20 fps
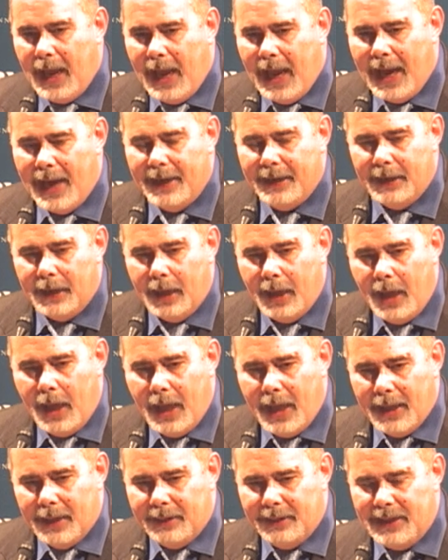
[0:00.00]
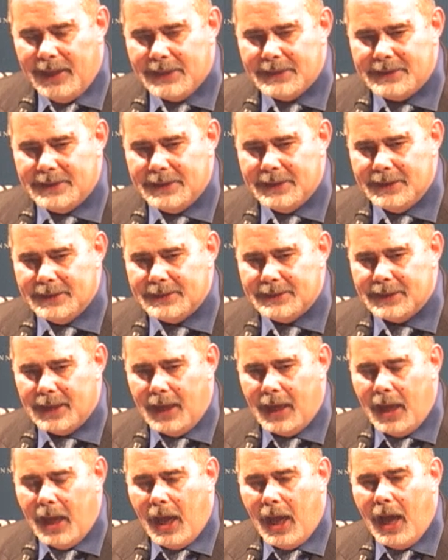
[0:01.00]
And uh, this is
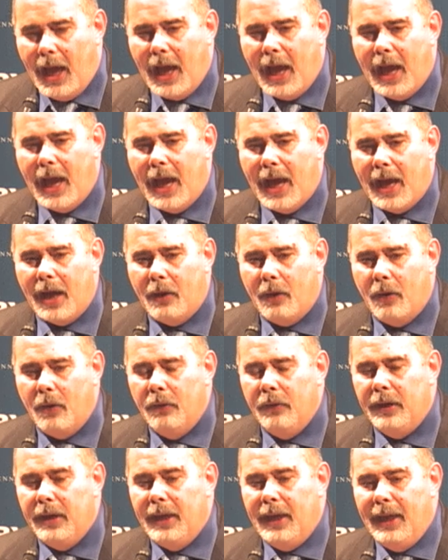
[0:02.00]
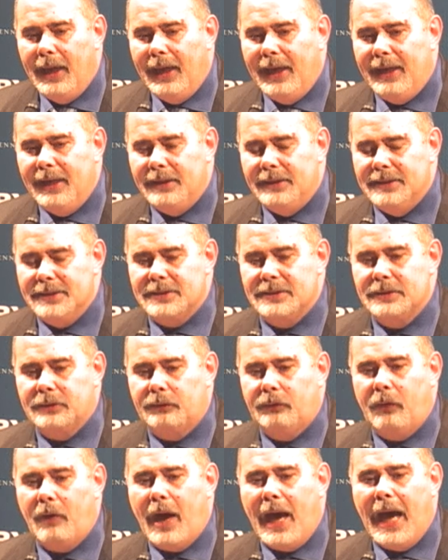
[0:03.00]
uh, how he
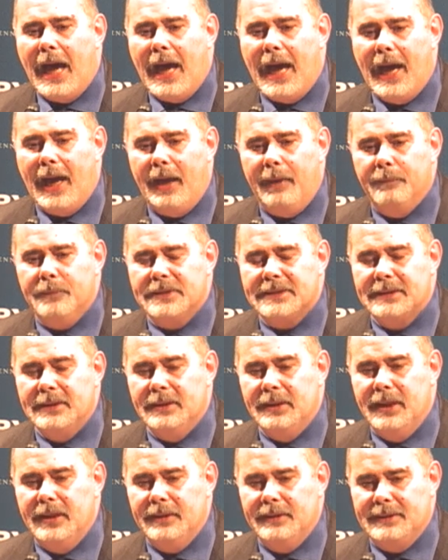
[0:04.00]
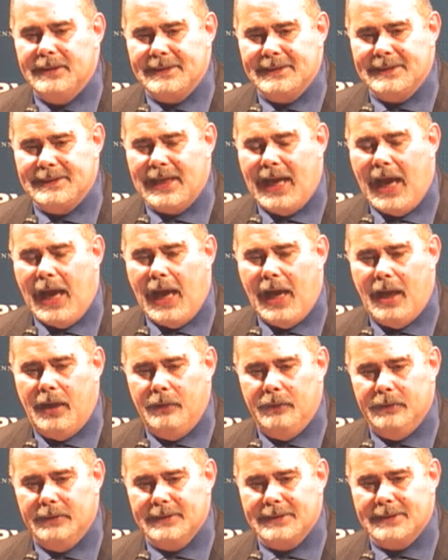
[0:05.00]
describes the
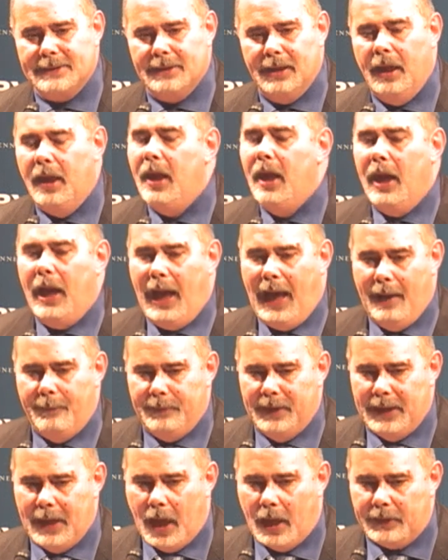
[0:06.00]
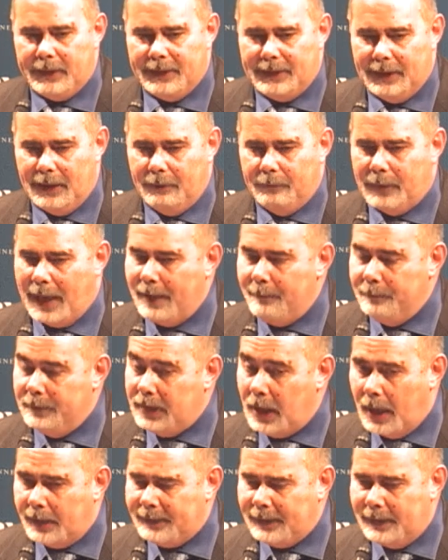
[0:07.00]
sounds. I'm not, I'm
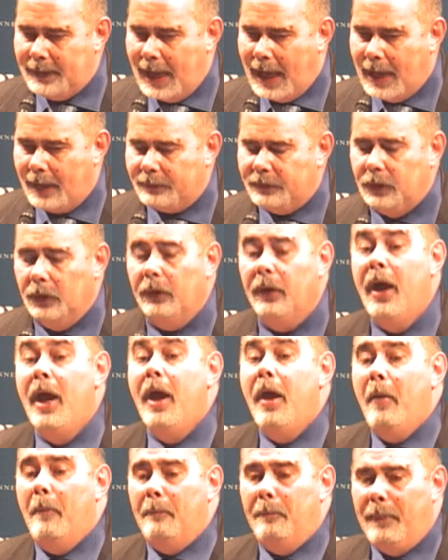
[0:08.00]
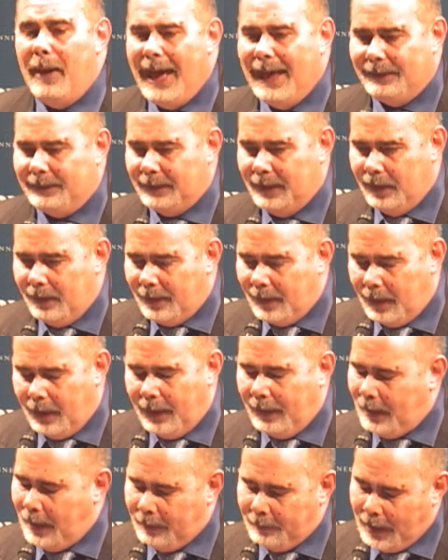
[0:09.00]
not an actor, but, uh,
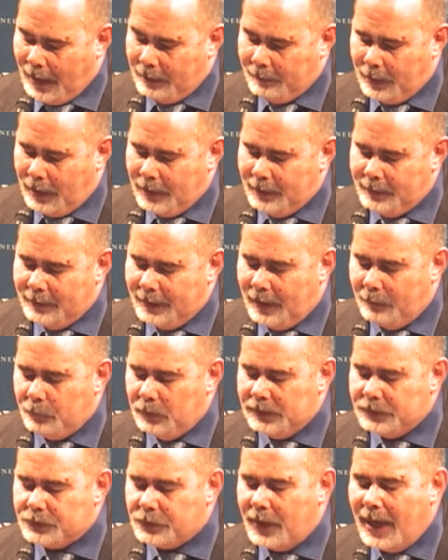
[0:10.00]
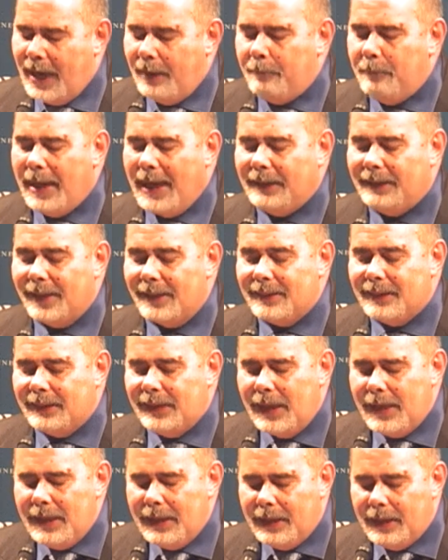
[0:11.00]
and, I, and I will try, but
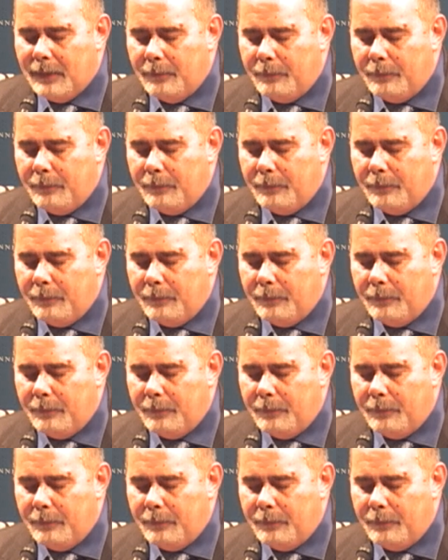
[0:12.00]
think